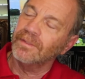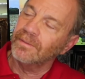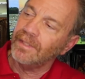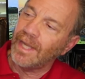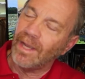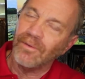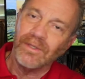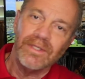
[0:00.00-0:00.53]

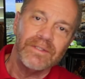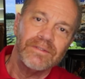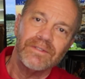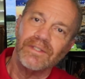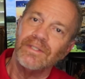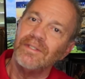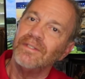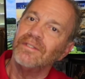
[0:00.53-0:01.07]
Counties,
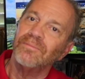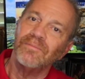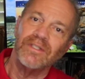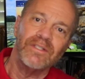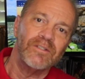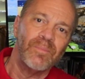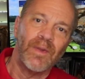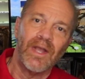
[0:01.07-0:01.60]
cities,
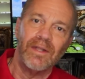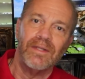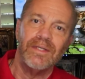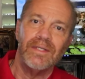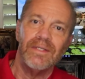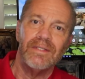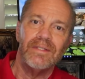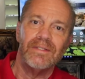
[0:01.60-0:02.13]

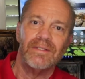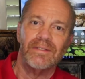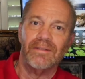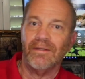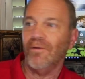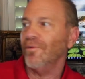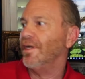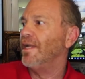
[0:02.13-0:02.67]
municipalities,
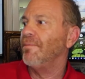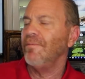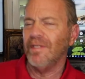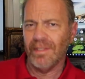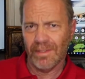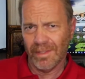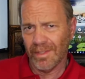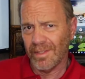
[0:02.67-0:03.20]
name me
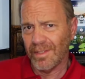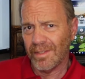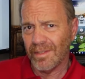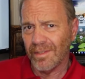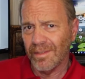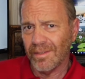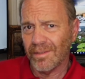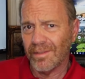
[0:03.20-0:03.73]
as an
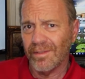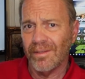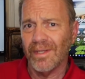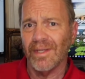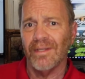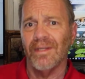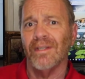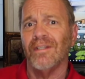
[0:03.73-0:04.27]
additional insured
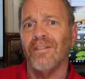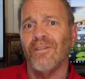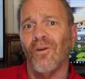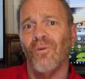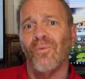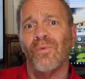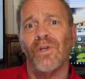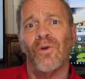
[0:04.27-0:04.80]
and you
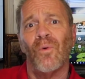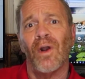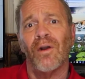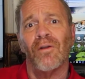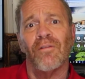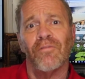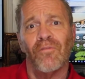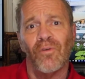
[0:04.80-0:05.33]
don't
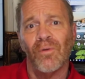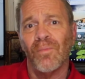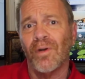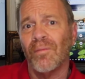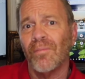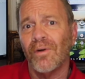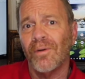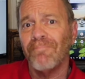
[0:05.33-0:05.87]
require the form
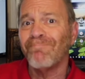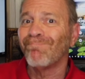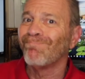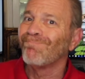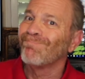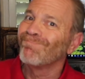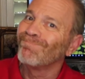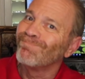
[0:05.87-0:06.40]
number.
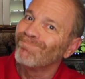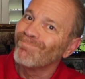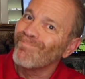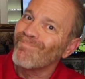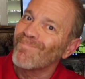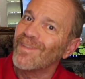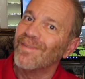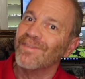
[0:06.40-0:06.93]

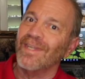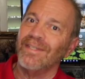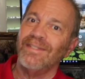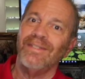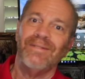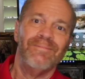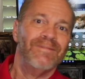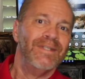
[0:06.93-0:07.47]
That
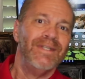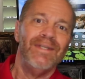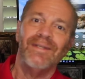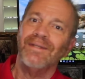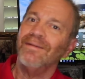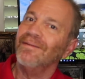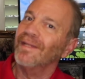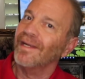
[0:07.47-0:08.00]
just,
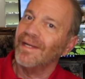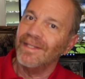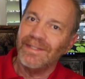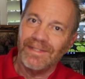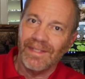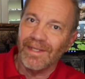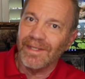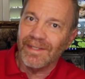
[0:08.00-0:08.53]
again, like I
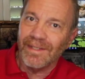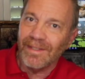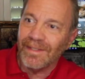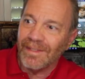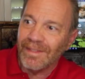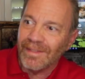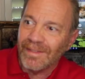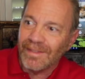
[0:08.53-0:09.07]
say,
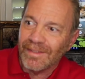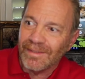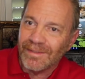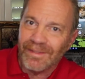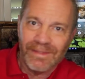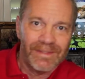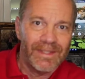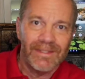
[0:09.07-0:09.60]
it
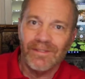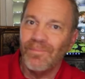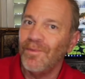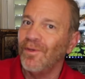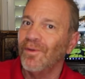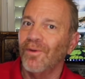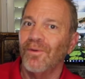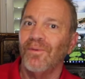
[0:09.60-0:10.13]
just lets me
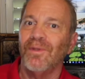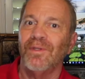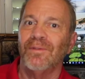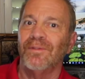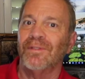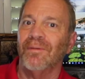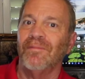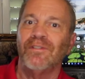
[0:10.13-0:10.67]
know
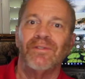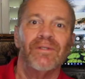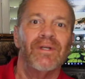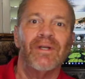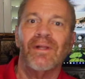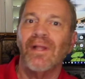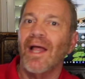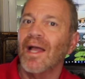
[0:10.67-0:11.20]
that someone took
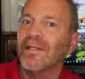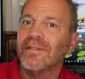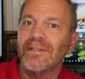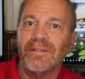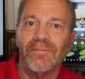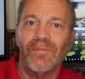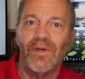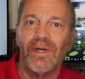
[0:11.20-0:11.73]
a class
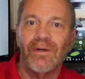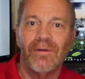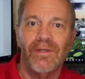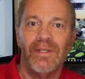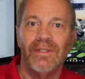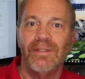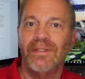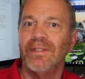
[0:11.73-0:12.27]
somewhere
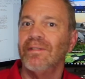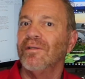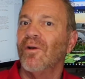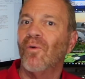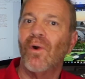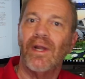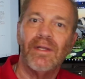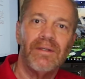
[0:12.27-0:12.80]
and didn't
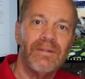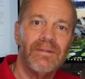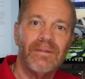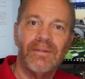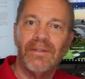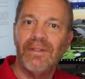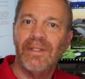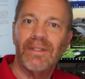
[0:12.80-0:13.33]
quite
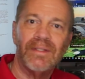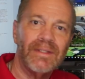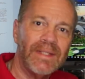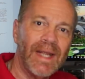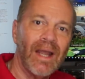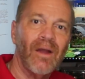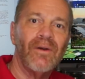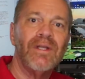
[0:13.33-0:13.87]
get
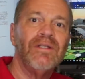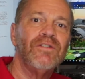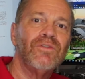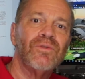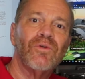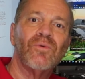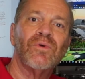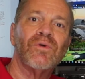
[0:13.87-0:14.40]
down
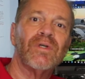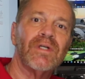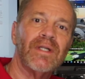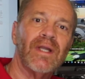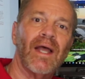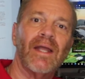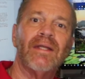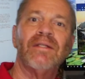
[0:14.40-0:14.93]
into it where it
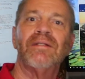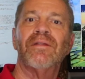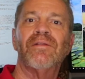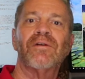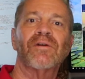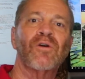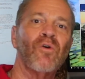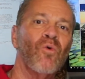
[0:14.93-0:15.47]
got into
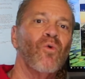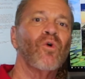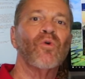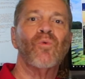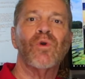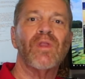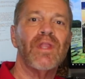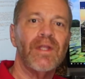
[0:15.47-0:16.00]
their core
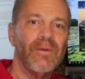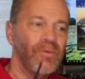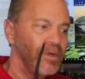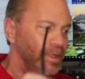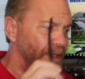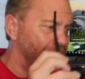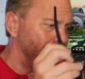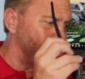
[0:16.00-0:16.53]
where they
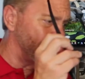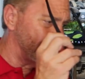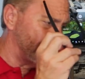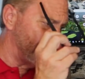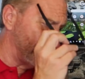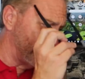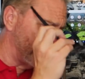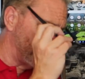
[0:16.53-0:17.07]
really
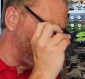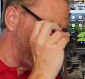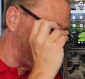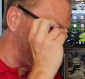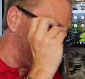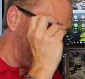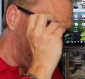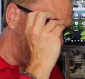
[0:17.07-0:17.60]
understood it.
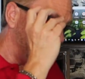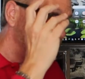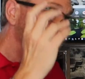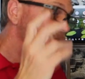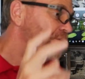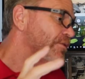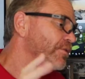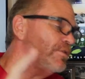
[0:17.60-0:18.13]
But
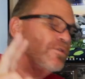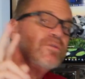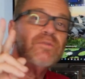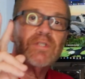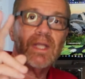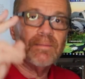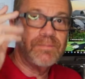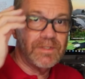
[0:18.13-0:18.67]
so there's 2
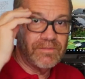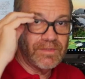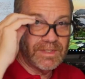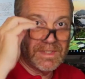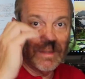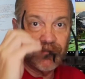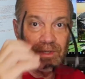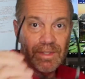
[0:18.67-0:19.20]
types of
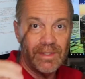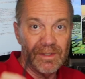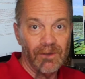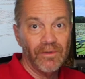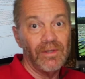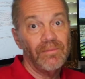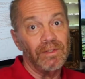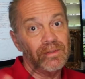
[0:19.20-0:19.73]
indemnity
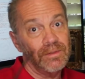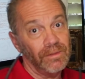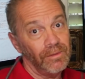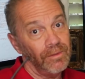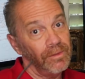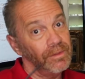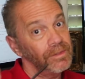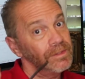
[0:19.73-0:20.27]
agreements
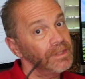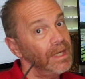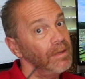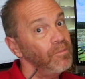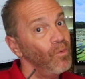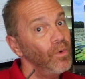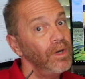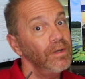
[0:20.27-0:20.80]
though. There's
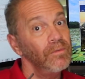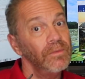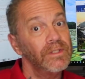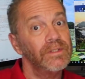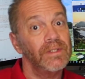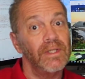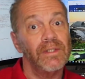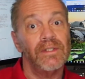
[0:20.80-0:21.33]
type 1,
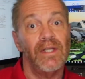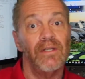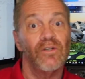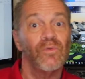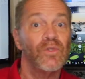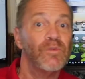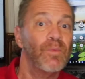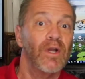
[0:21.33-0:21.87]
which says, hey,
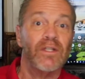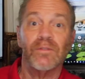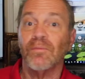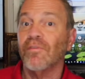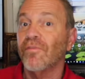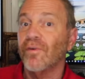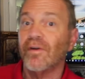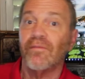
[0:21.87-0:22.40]
you're
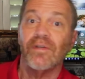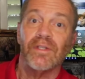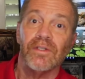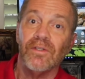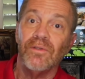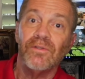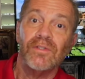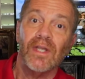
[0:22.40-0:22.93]
responsible for everything.
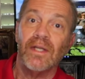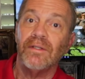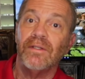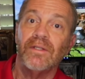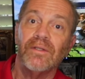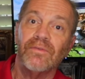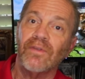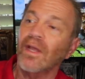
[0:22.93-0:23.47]
You sign
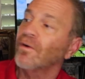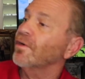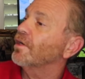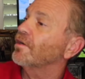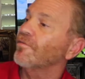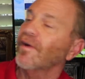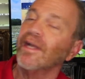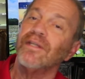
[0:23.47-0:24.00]
this, I don't
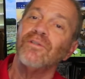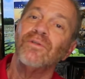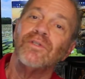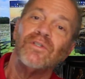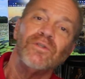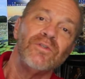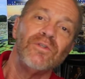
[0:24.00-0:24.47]
care if I do it, you